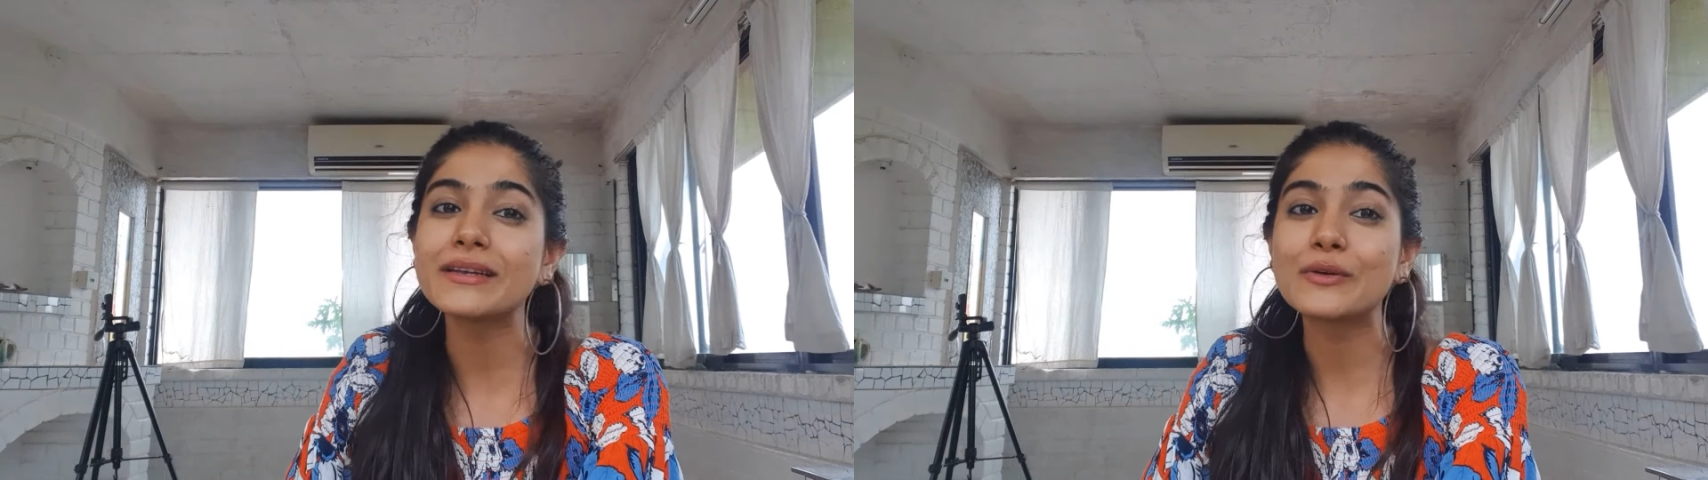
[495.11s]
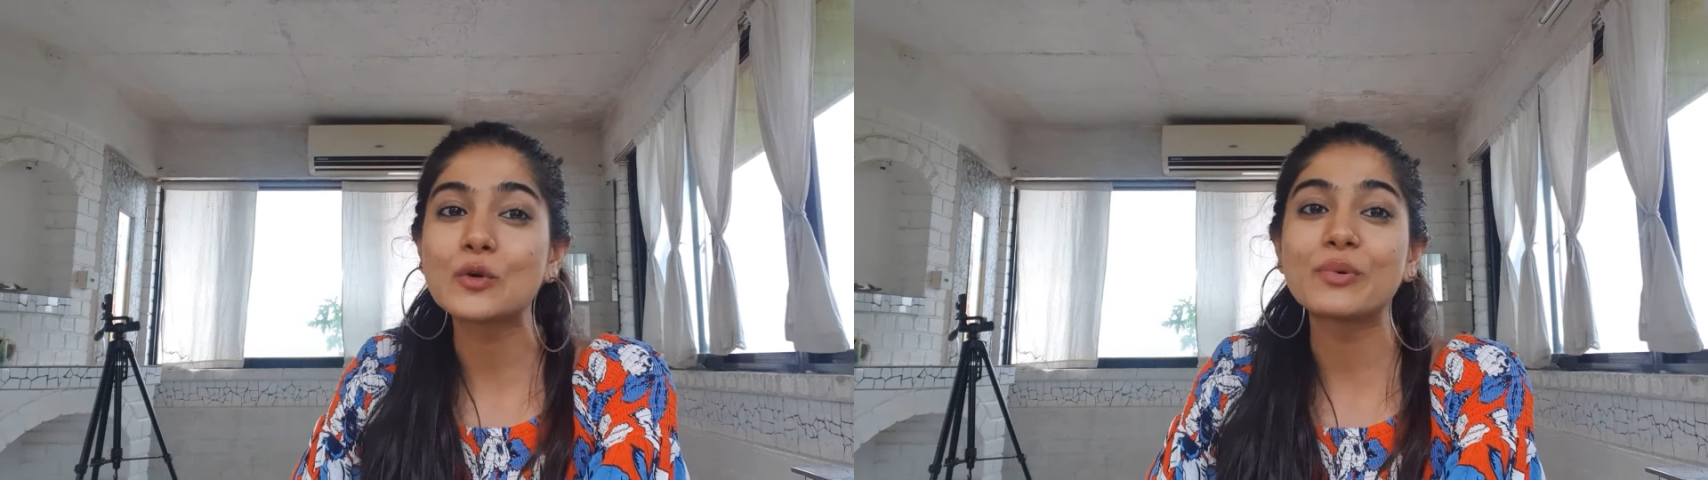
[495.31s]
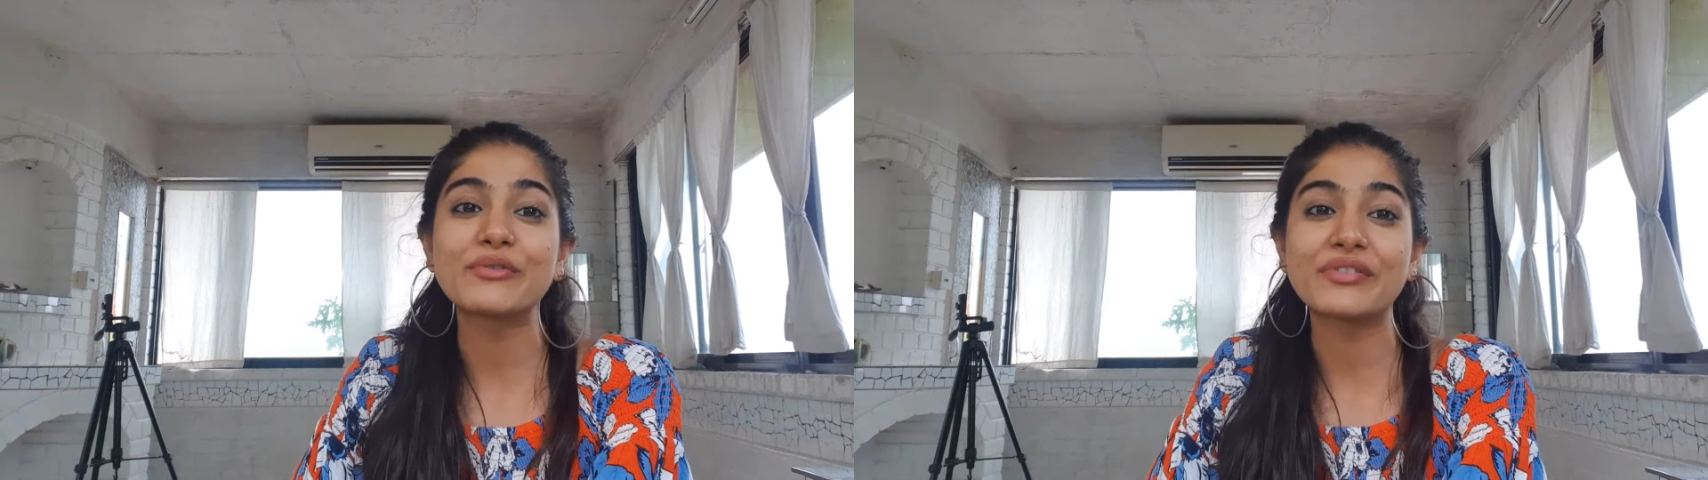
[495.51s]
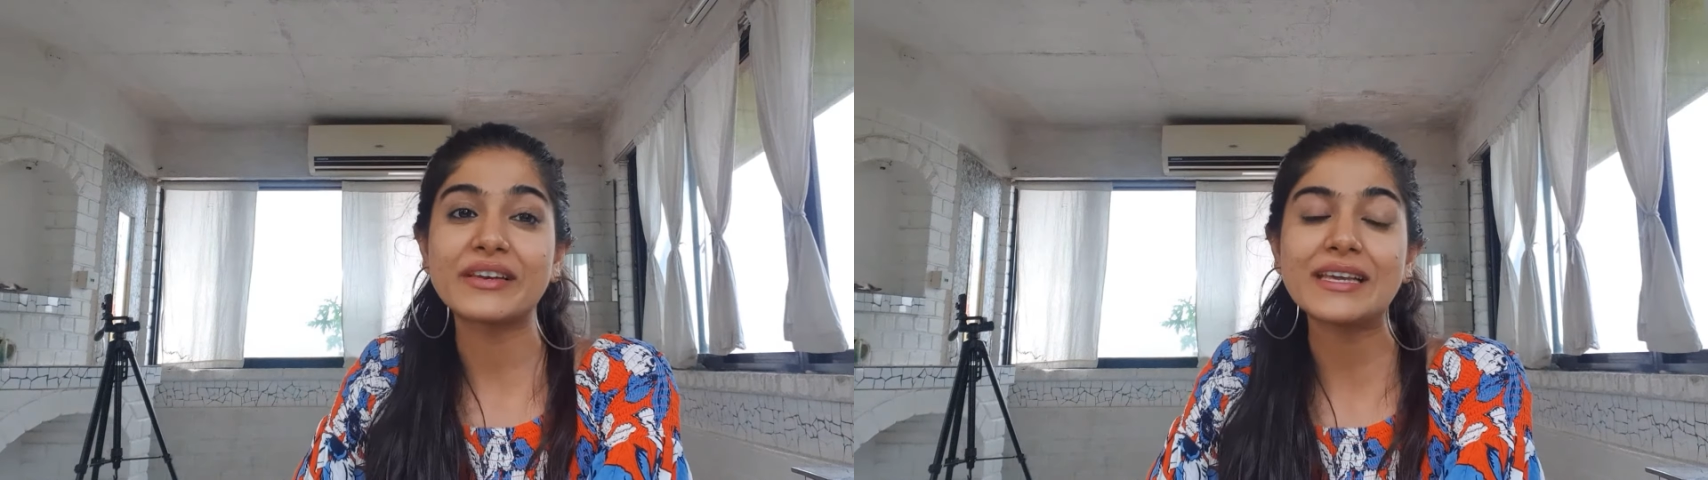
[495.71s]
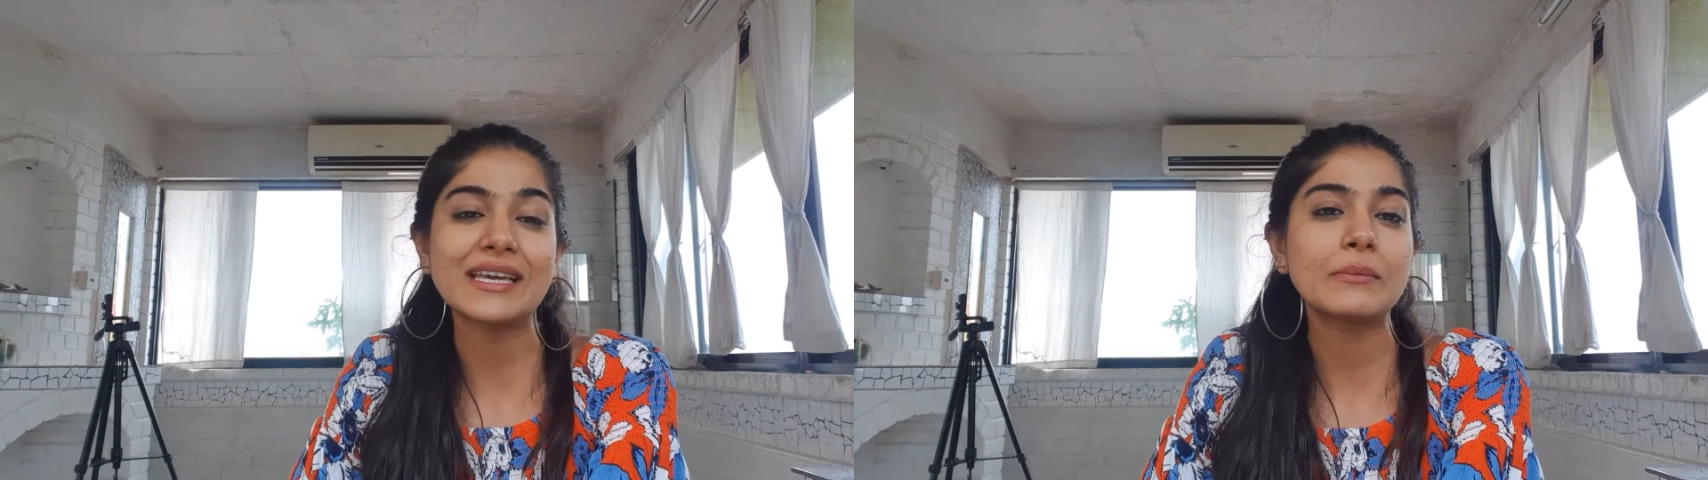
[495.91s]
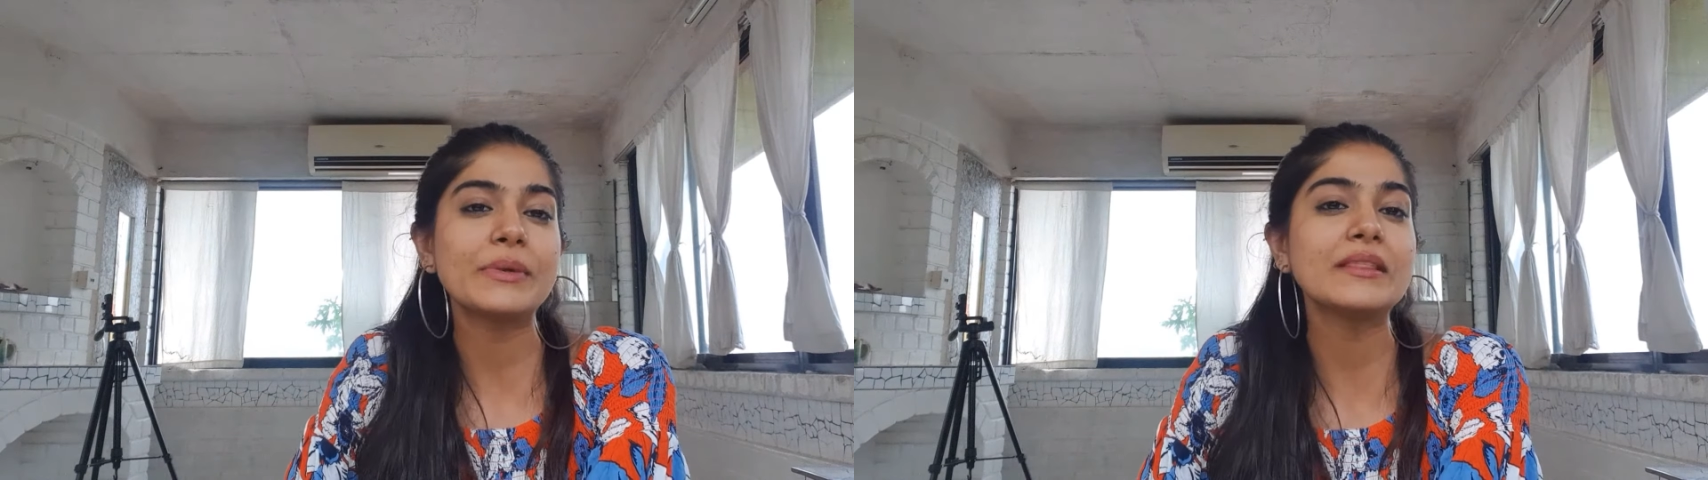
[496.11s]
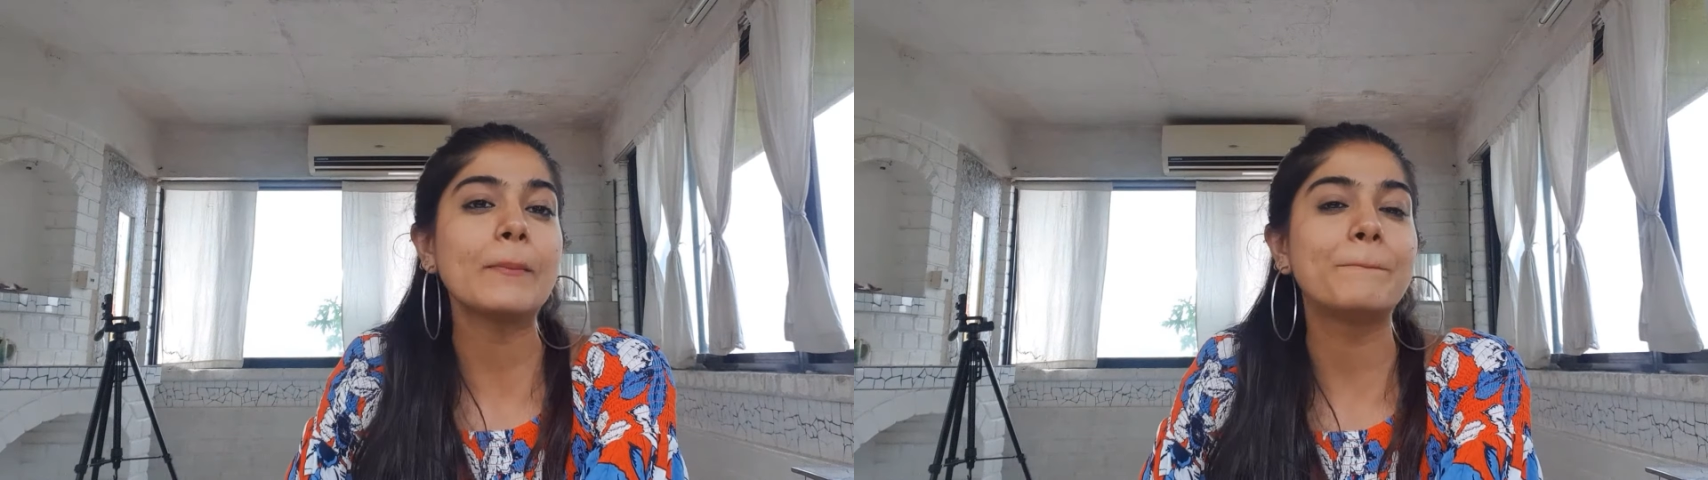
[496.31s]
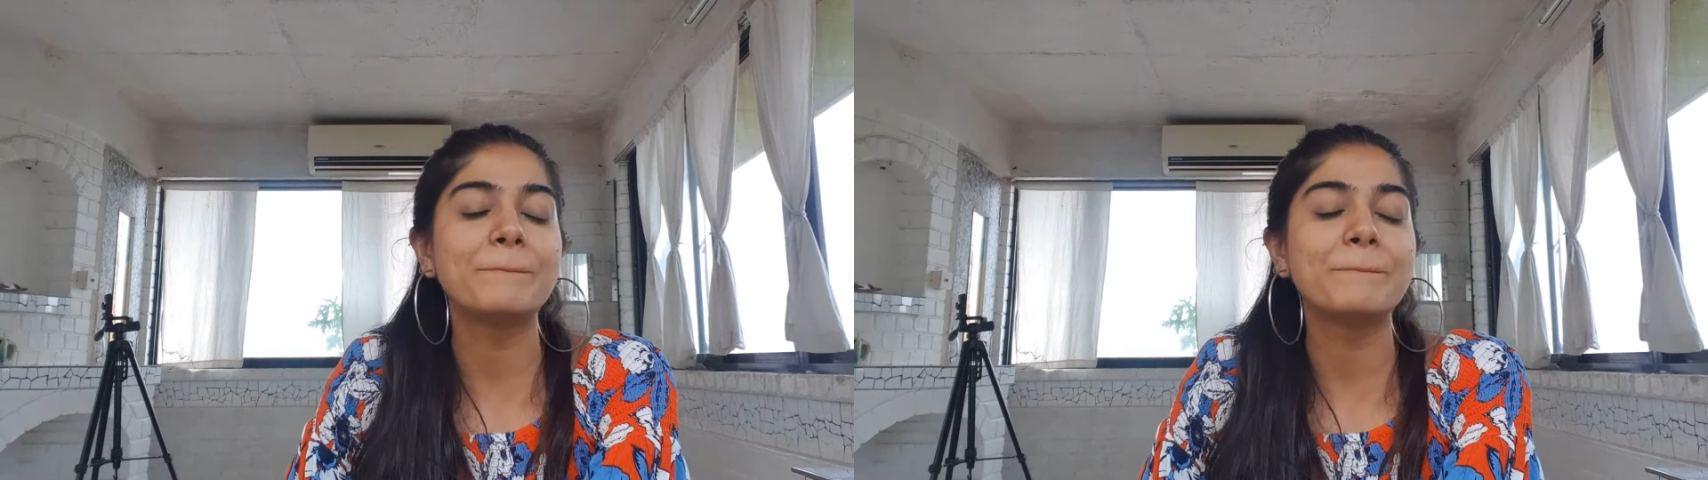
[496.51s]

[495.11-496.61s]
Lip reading: in a group of 3 can be the